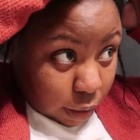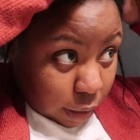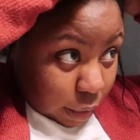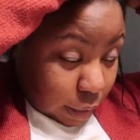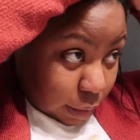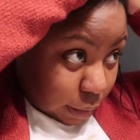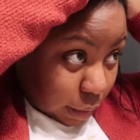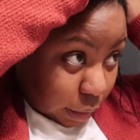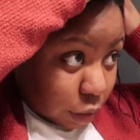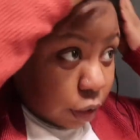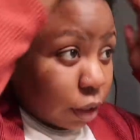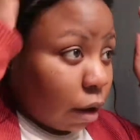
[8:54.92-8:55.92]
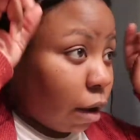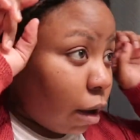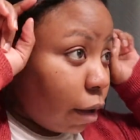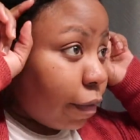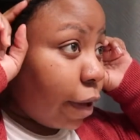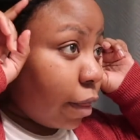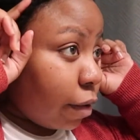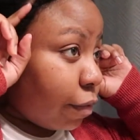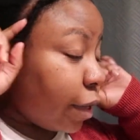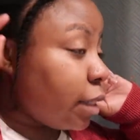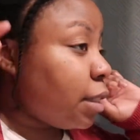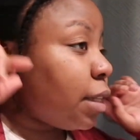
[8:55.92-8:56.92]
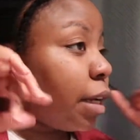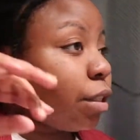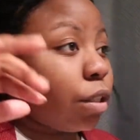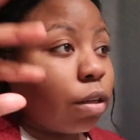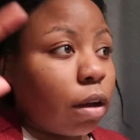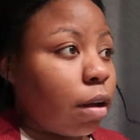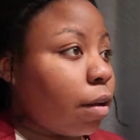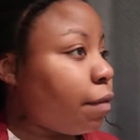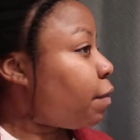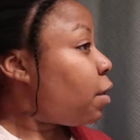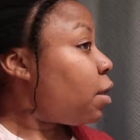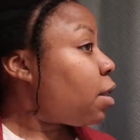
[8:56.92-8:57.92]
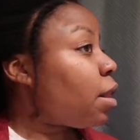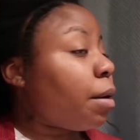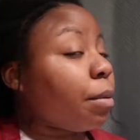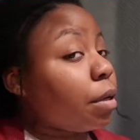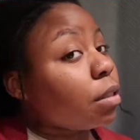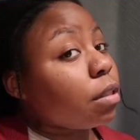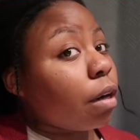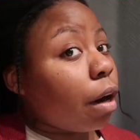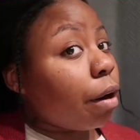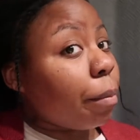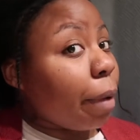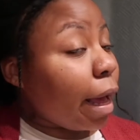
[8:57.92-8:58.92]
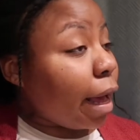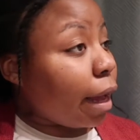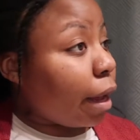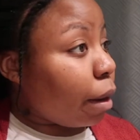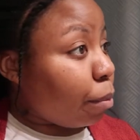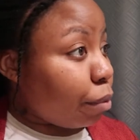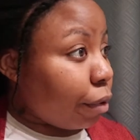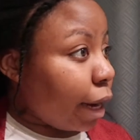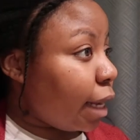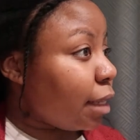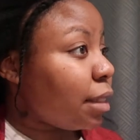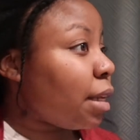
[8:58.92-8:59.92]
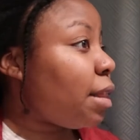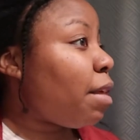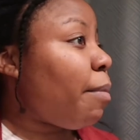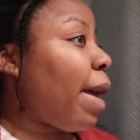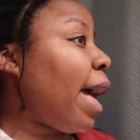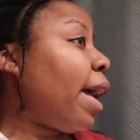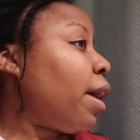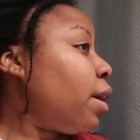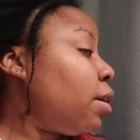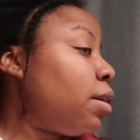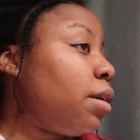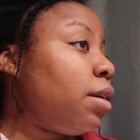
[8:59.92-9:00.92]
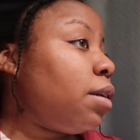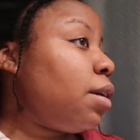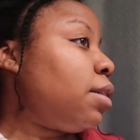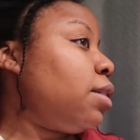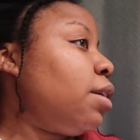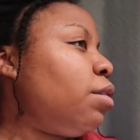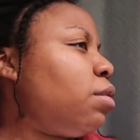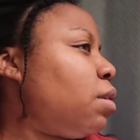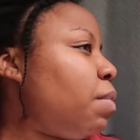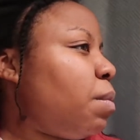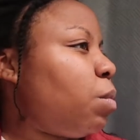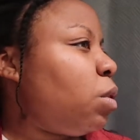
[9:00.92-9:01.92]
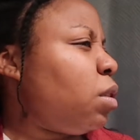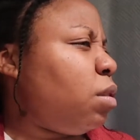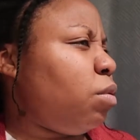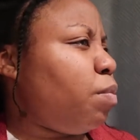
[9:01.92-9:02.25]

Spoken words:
these sectioned off and the front sectioned off, I'm gonna start my braids in the back. And I know some people just do